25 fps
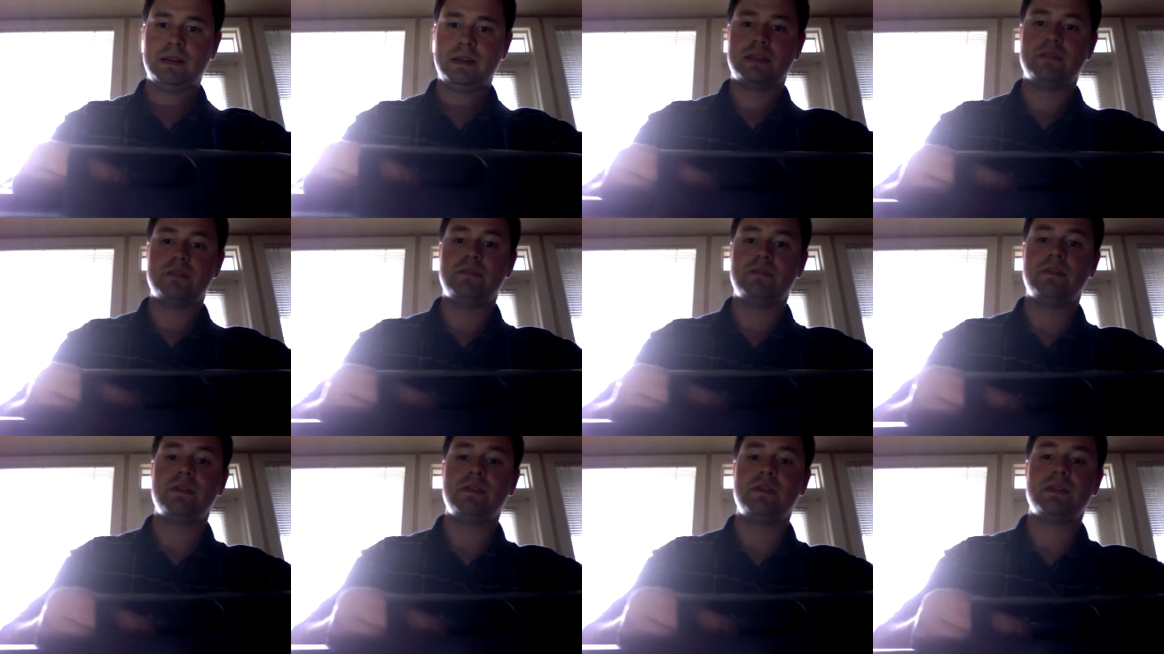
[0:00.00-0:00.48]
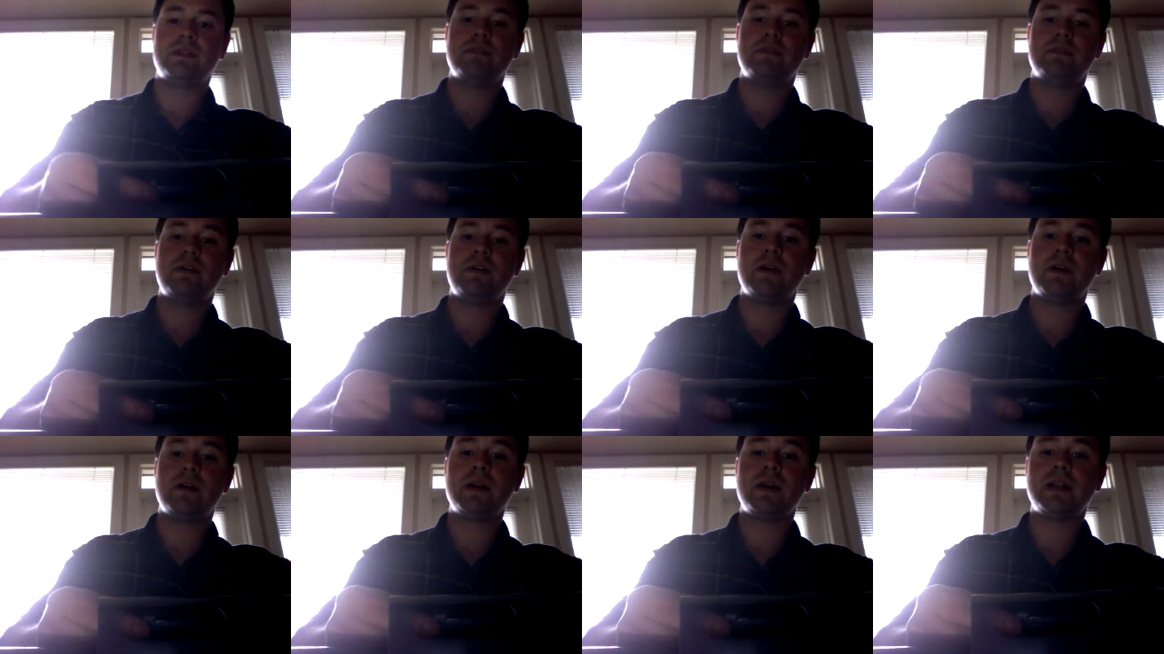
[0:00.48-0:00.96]
the
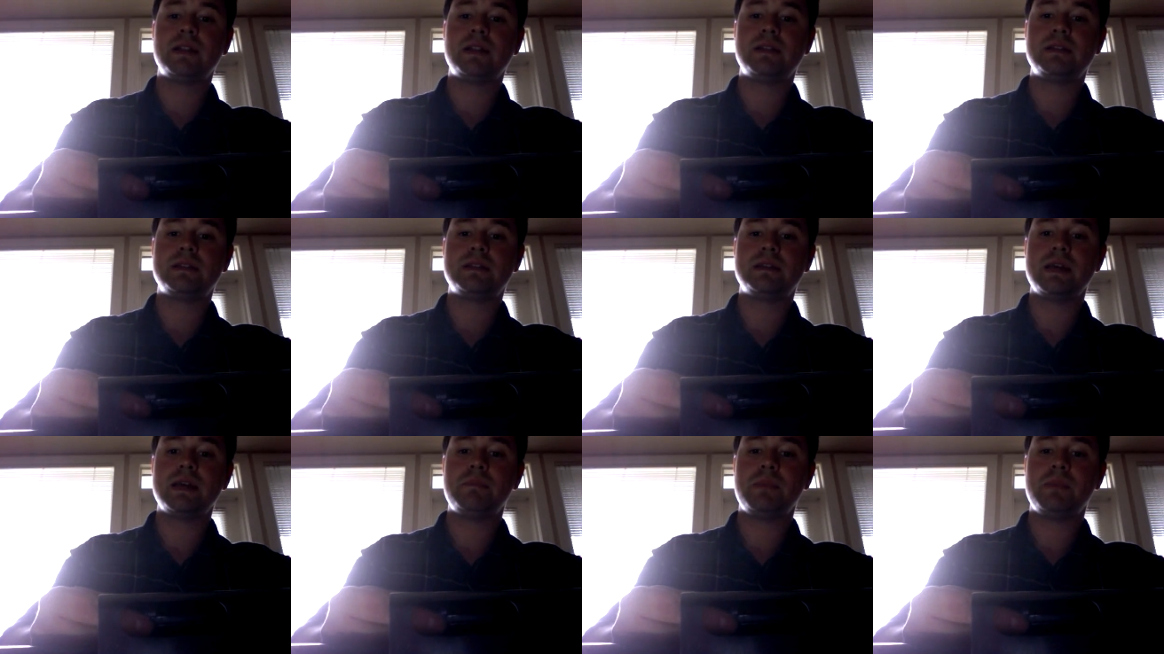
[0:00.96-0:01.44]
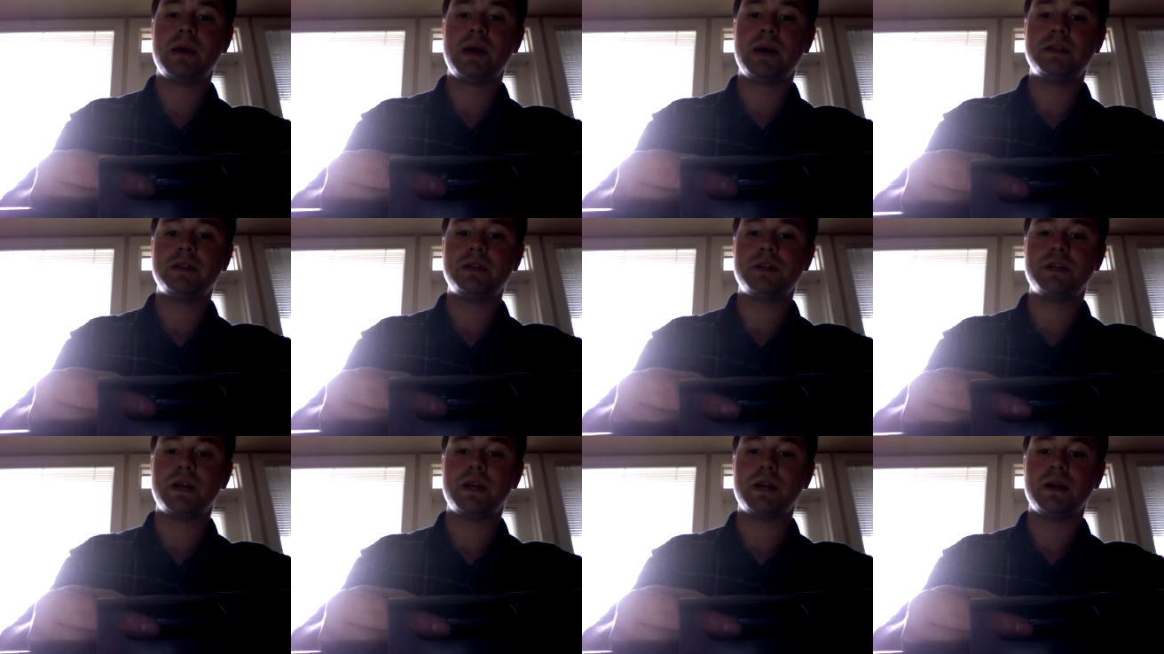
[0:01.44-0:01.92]
very tip
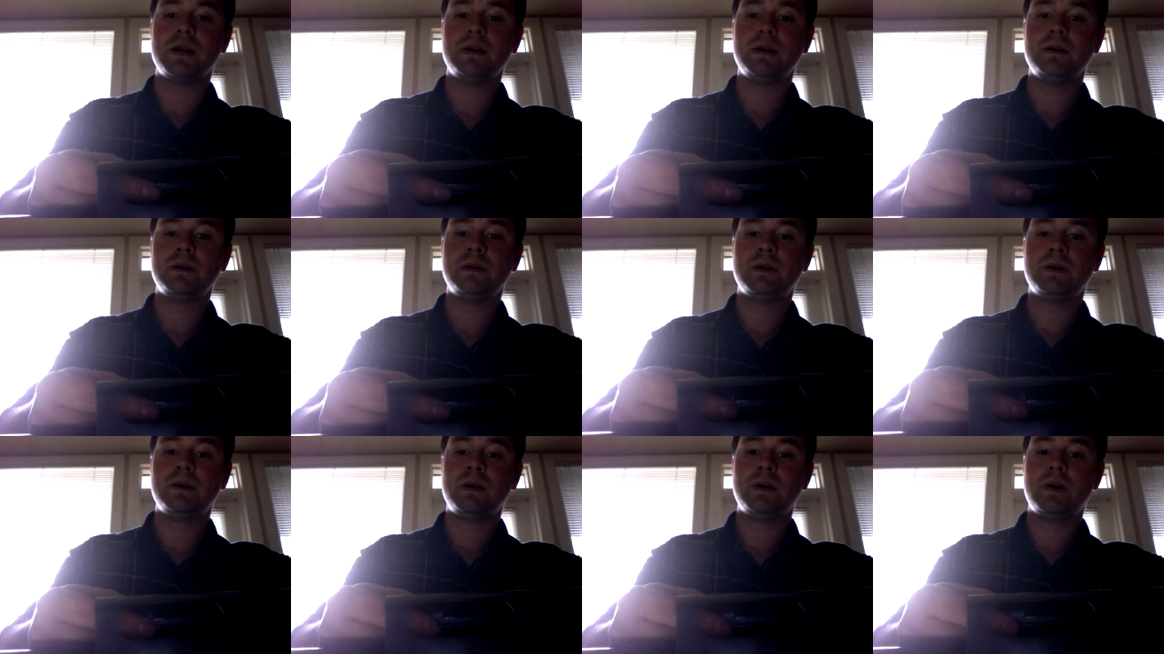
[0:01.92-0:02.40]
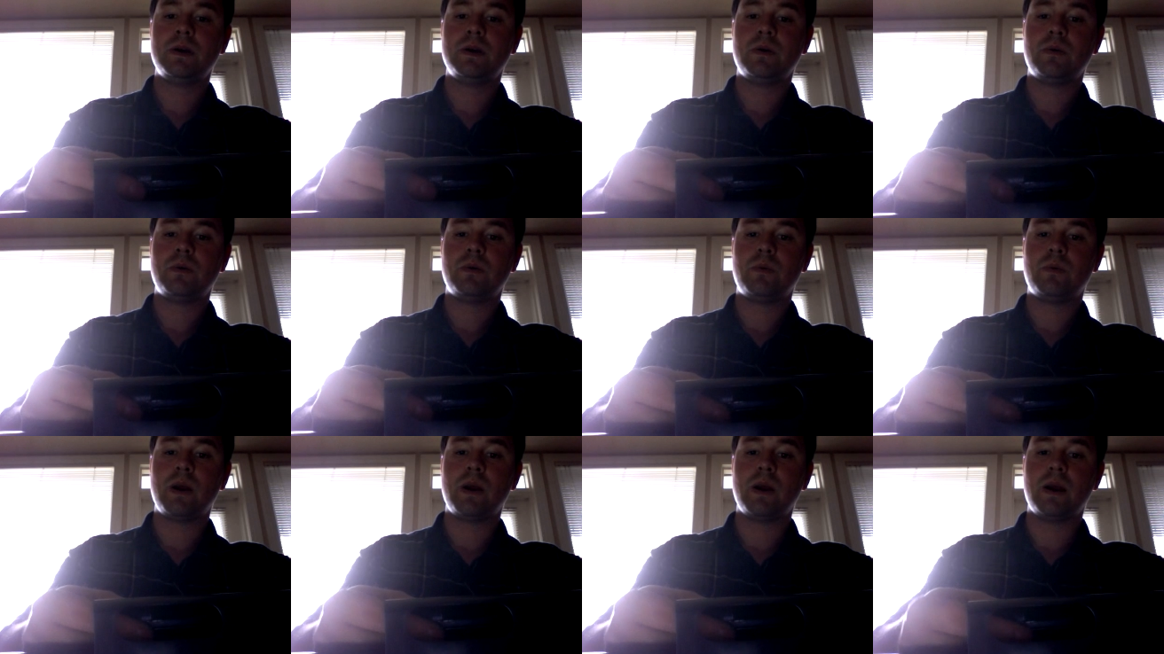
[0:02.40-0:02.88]
edge here,
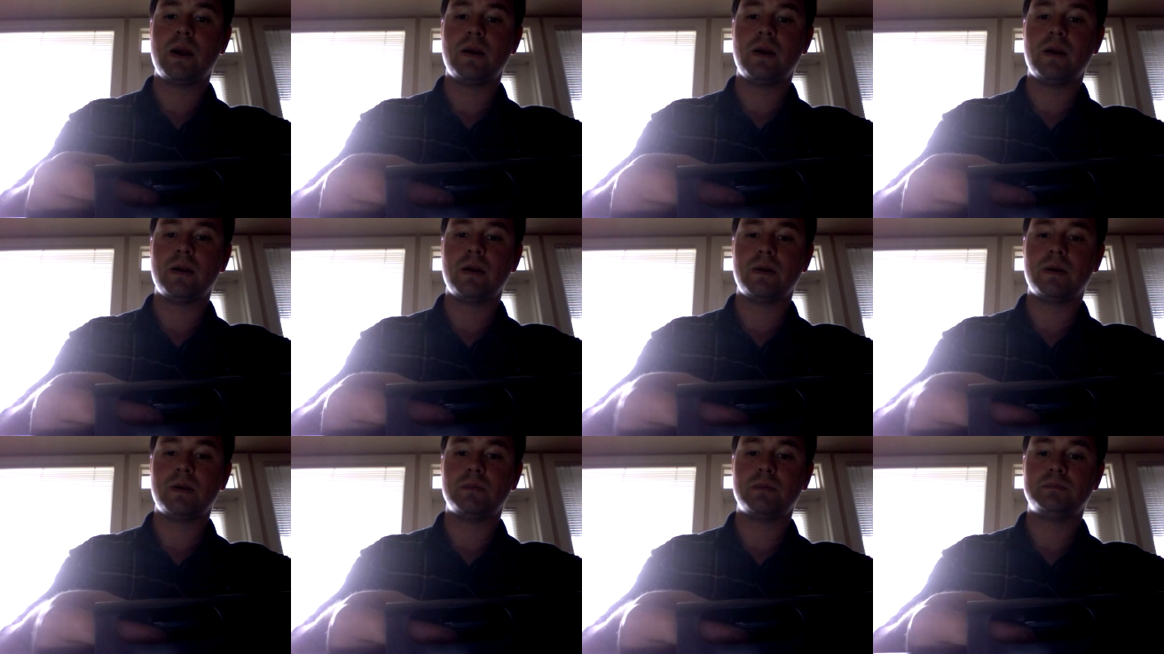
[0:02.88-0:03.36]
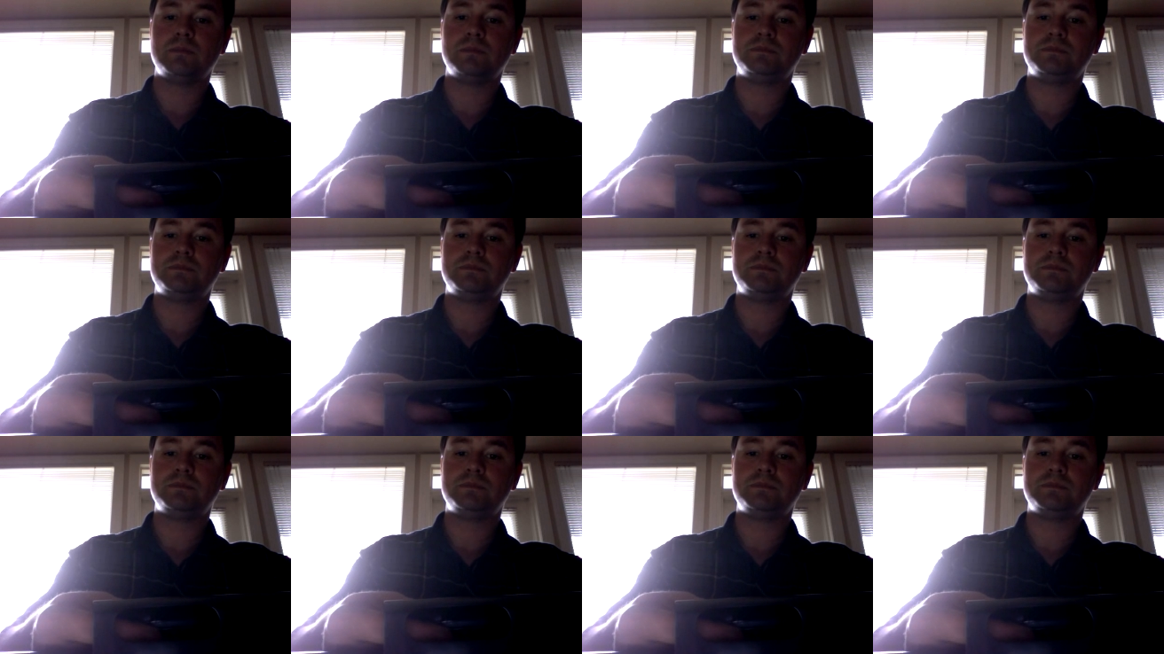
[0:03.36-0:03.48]
where